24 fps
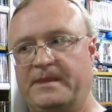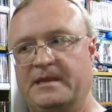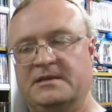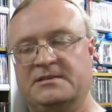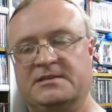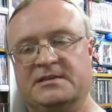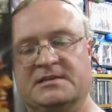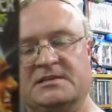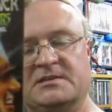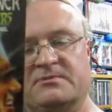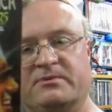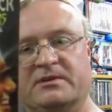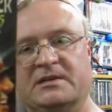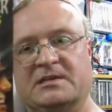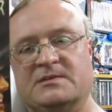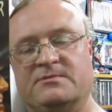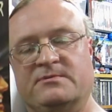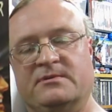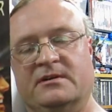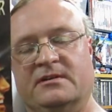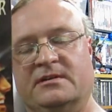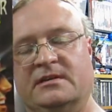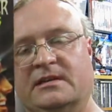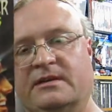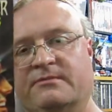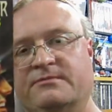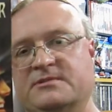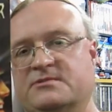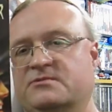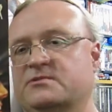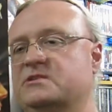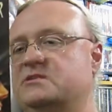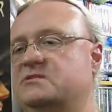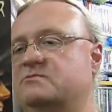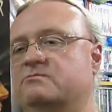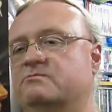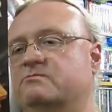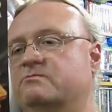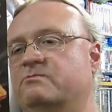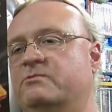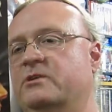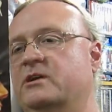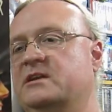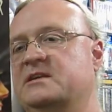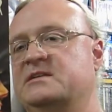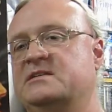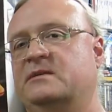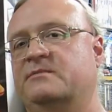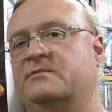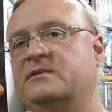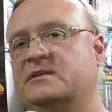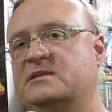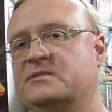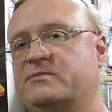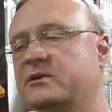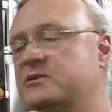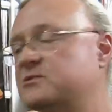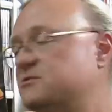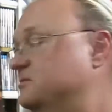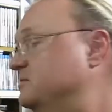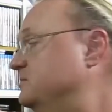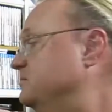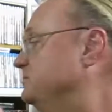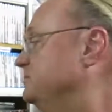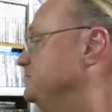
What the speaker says: just speaks to me. I think that one's just really something special.